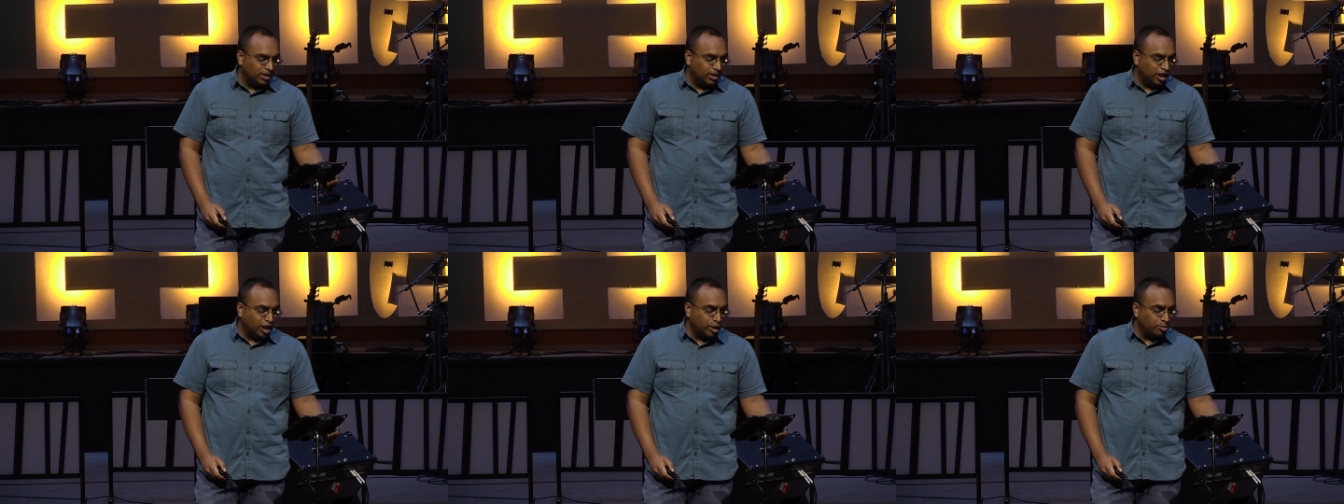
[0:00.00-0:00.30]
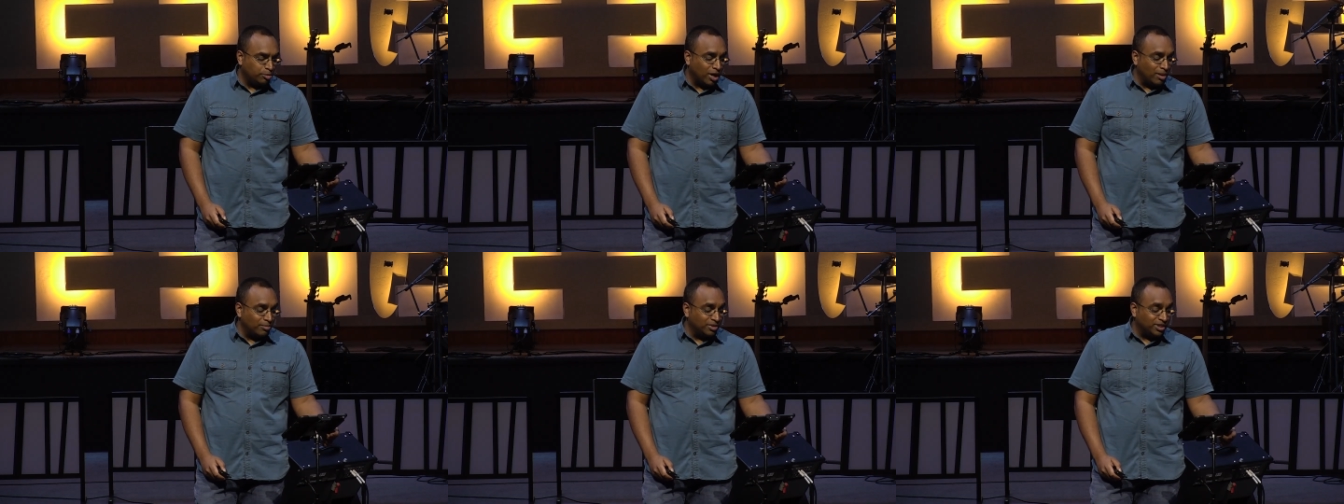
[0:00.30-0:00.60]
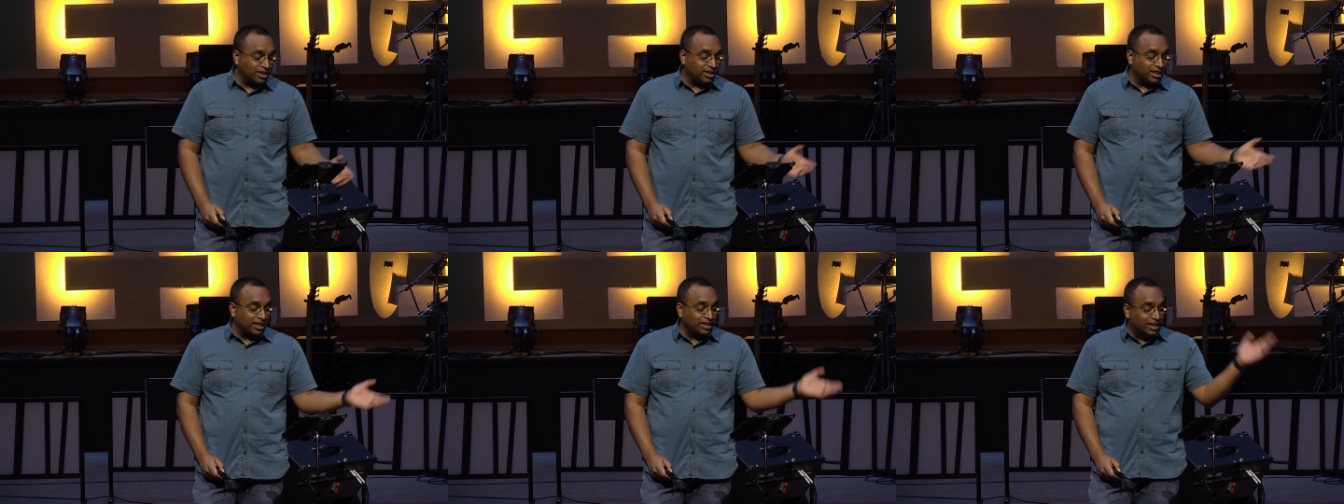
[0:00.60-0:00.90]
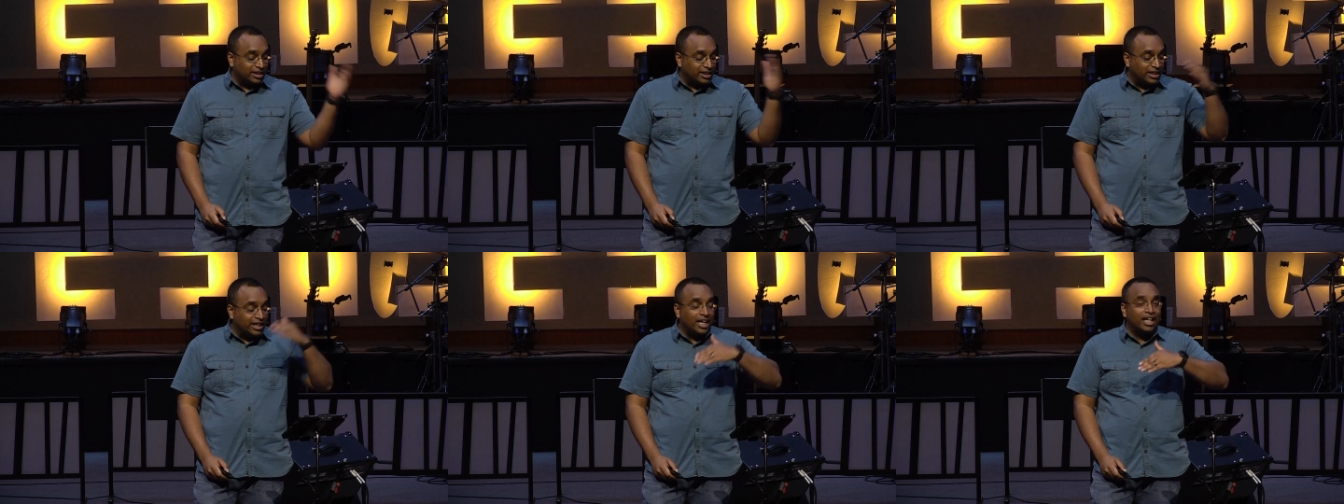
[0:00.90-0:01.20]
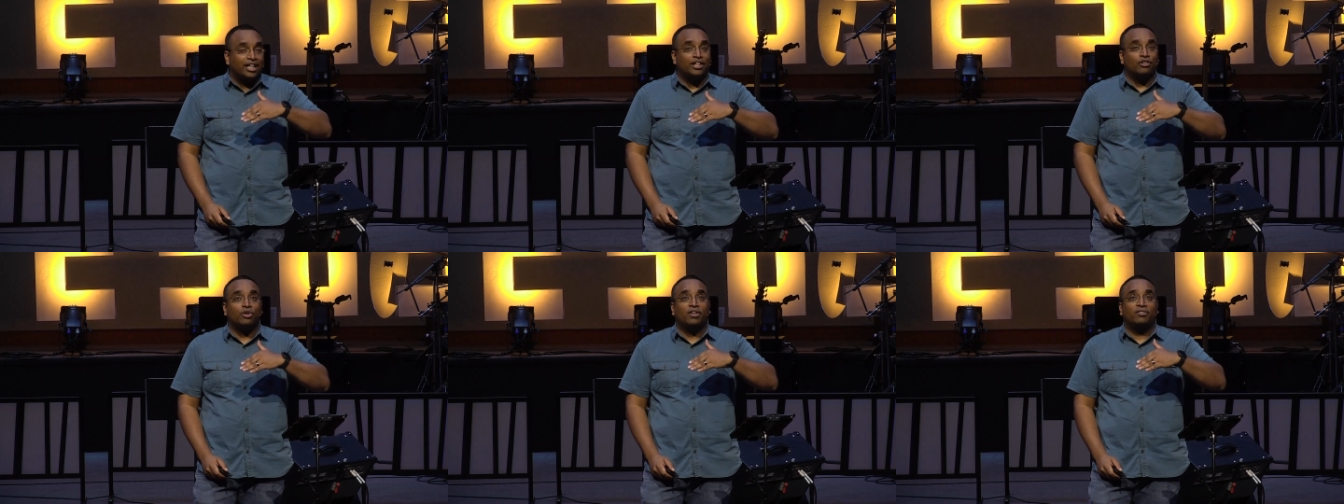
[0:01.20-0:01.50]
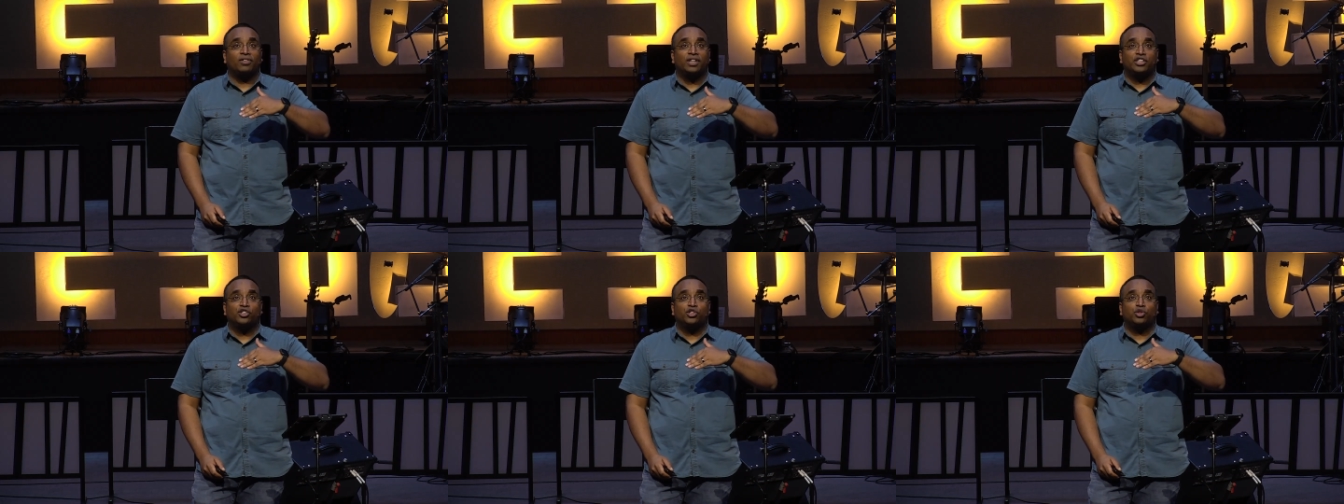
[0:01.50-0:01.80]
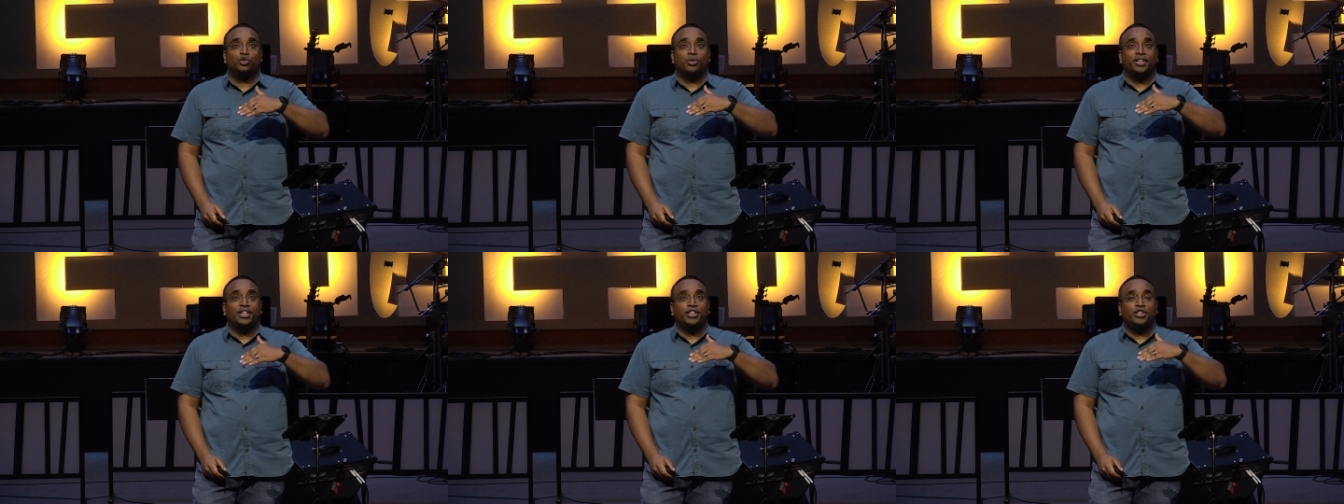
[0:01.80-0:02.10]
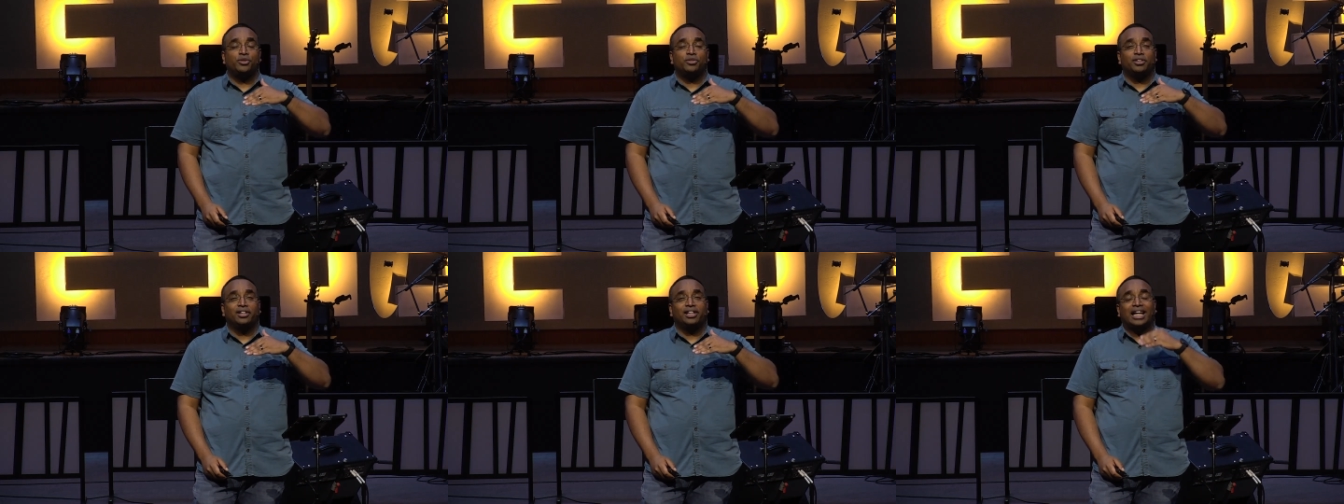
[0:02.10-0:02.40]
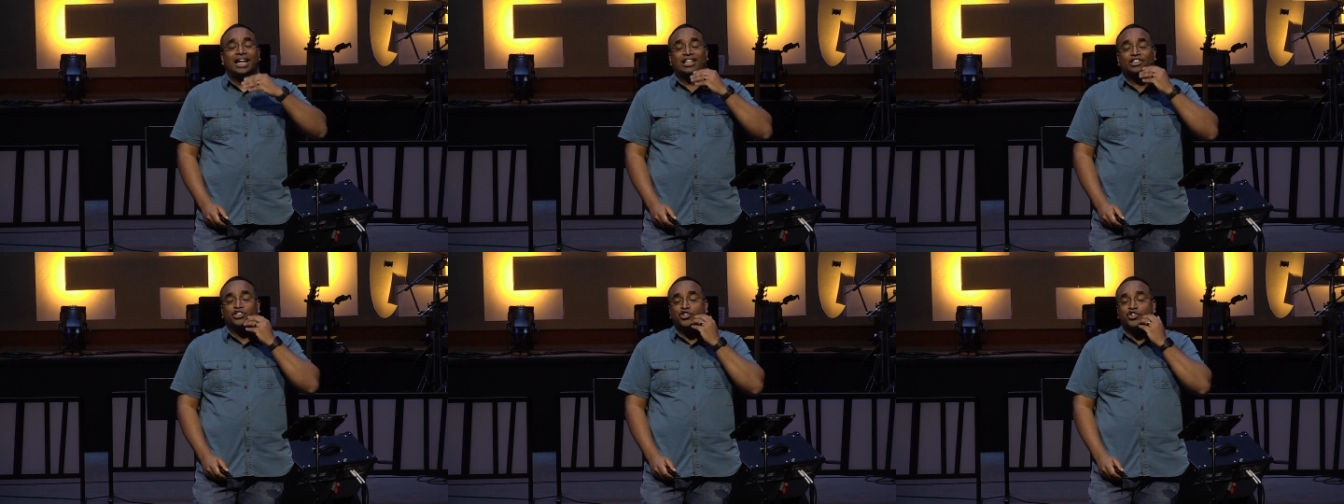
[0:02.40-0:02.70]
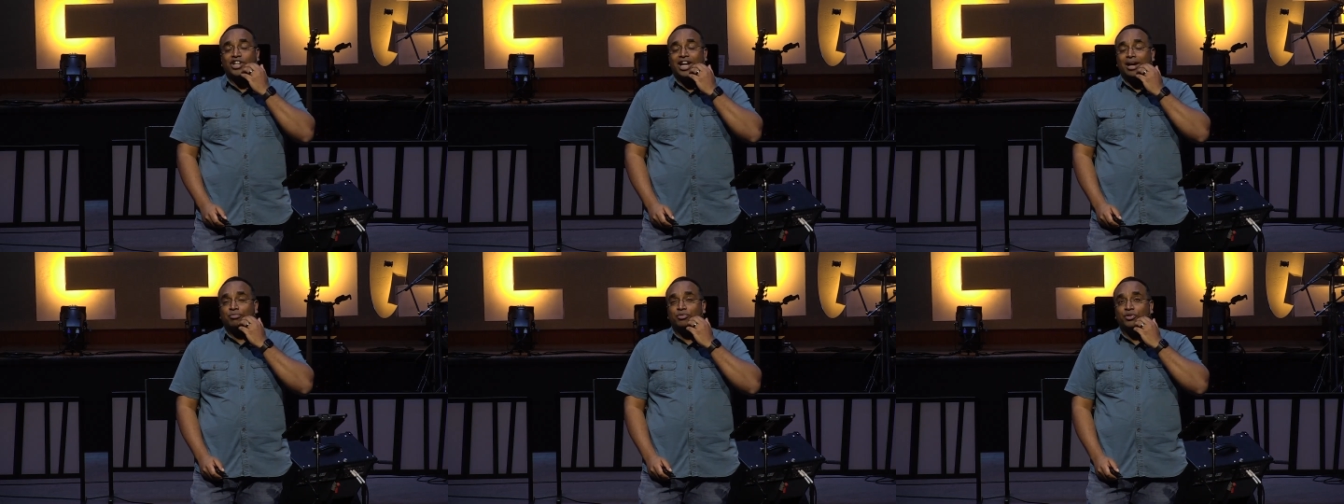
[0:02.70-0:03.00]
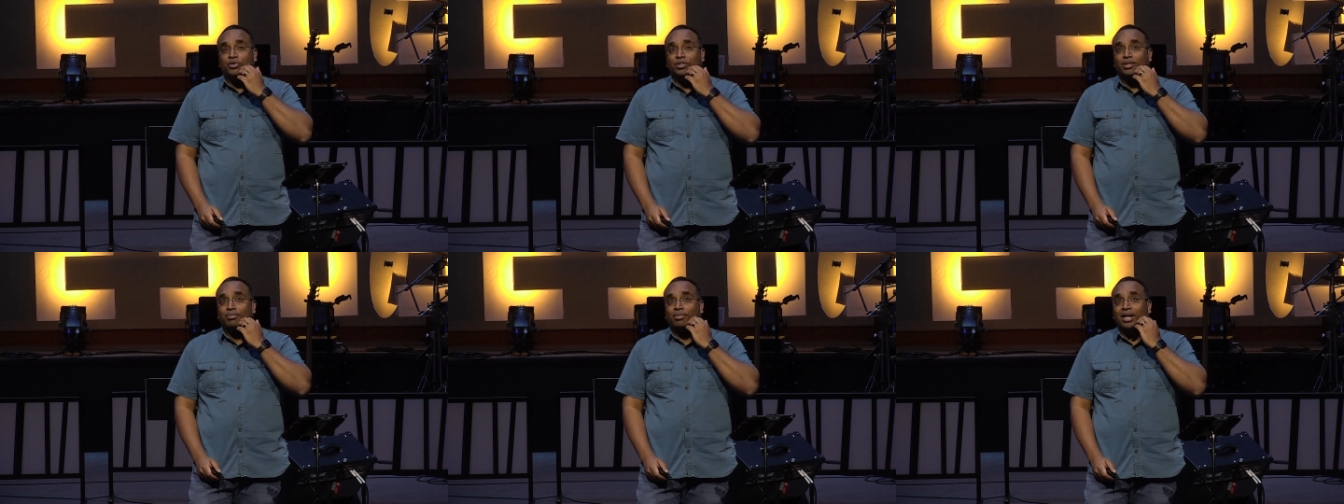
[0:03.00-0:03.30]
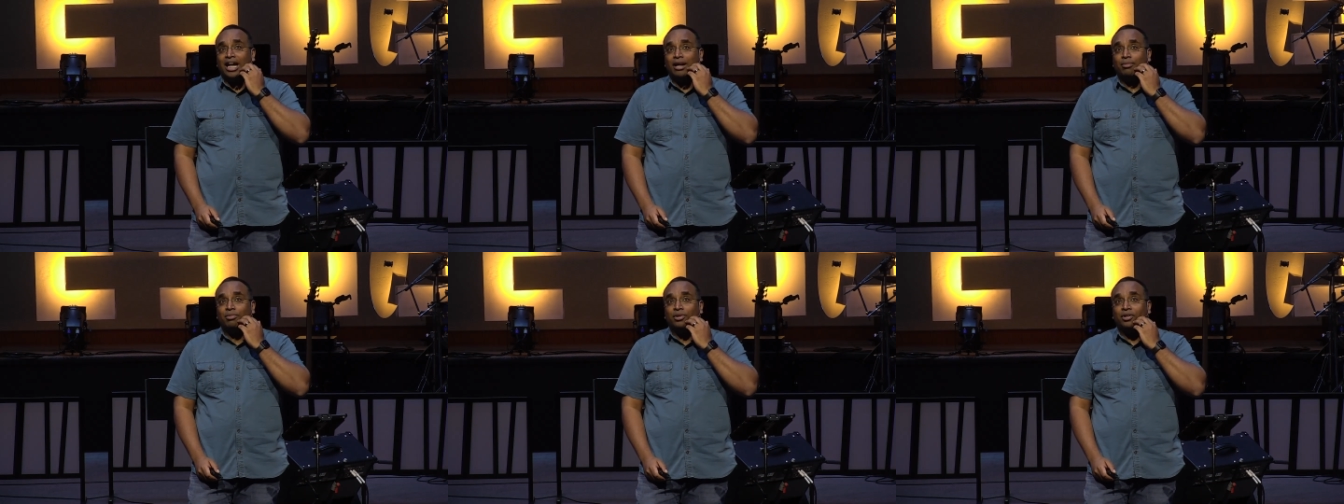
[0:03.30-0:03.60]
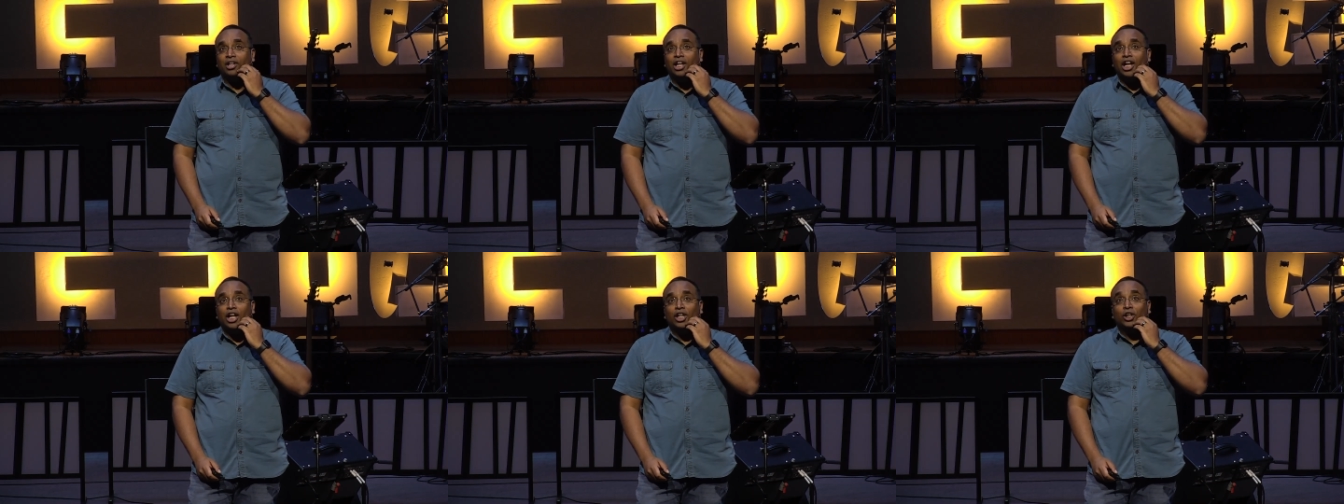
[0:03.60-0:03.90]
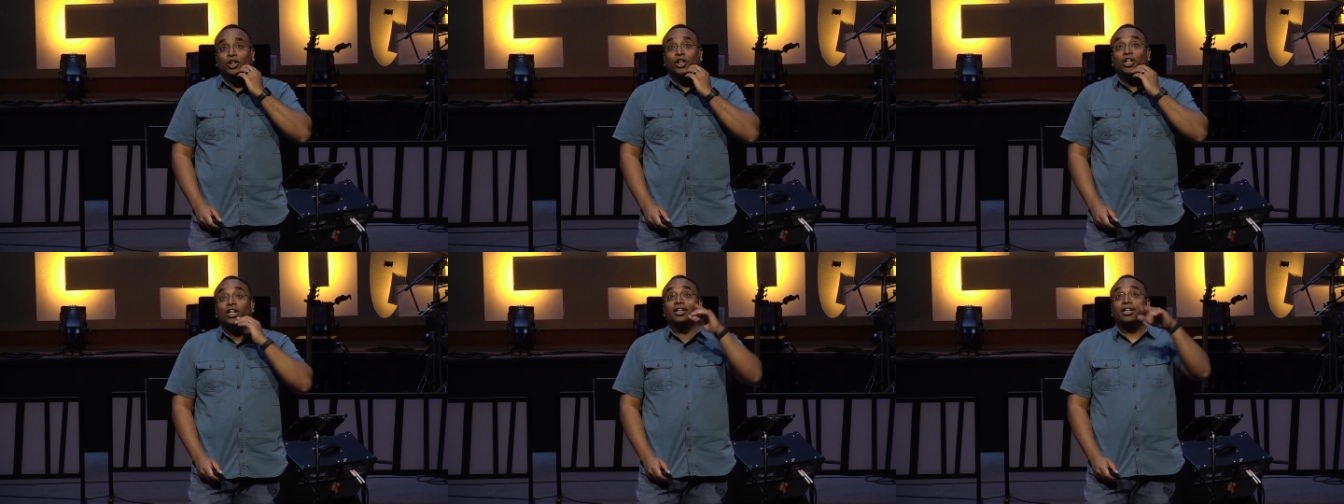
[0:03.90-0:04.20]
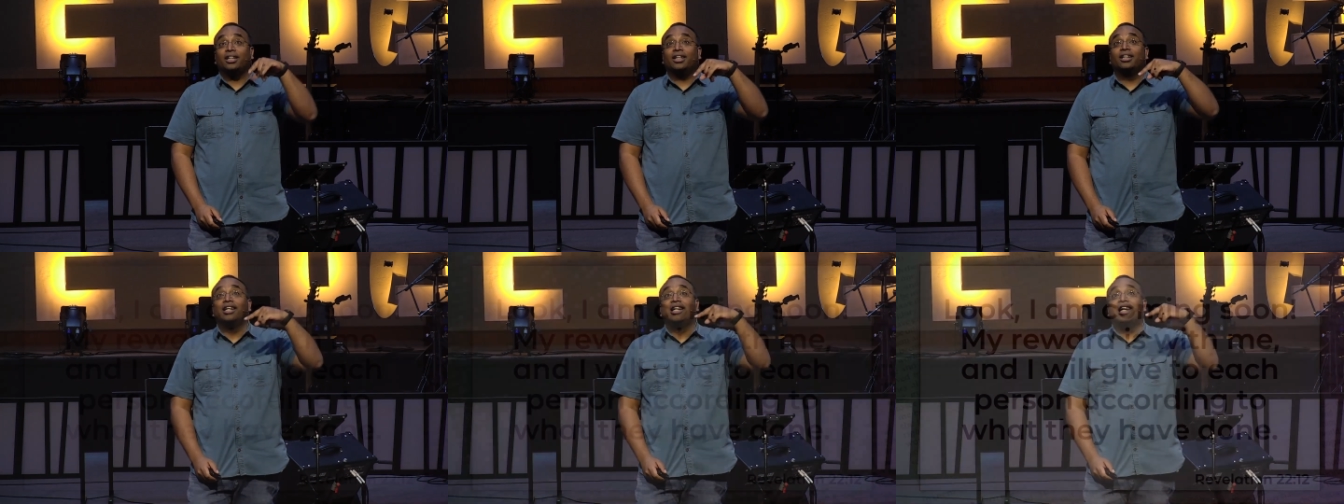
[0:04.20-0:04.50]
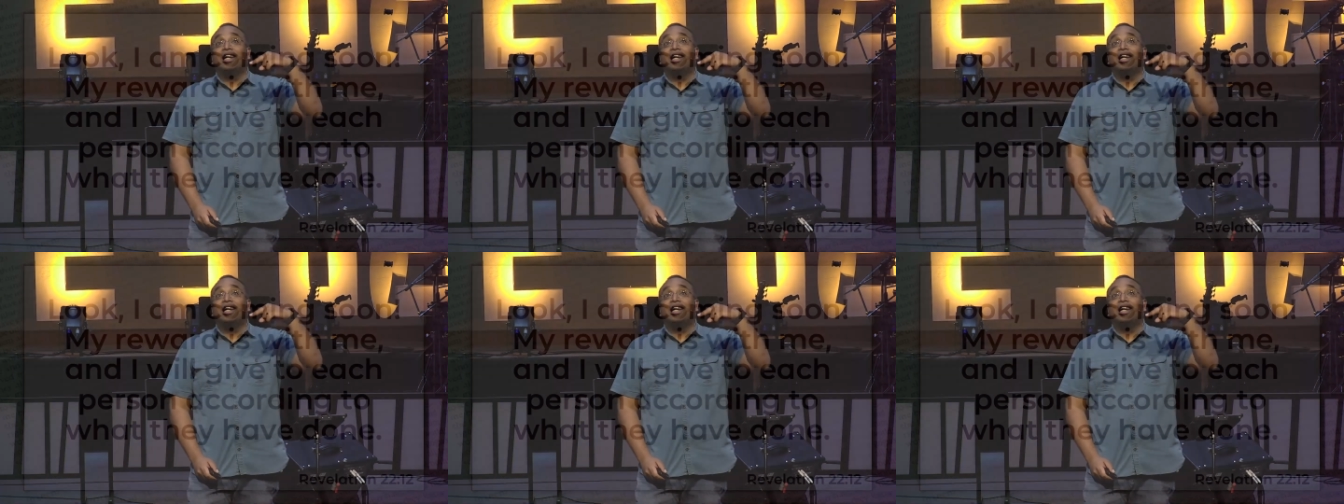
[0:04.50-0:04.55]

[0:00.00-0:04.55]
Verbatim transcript: He promises us at the end in Revelation 22, the last chapter in the Bible, "Look,